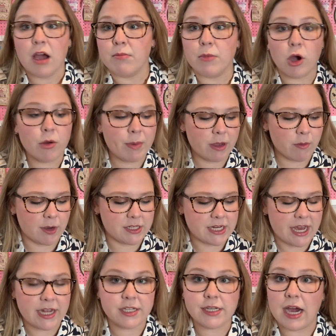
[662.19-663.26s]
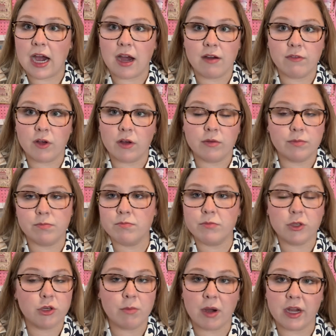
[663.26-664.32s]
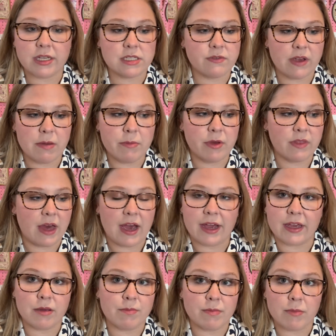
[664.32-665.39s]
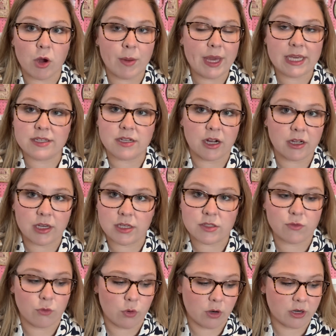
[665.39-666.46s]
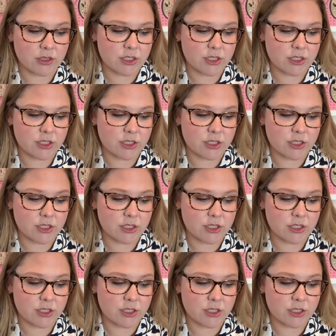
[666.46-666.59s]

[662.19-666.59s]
I'm hoping one day to have a humongous family that I can make stockings for.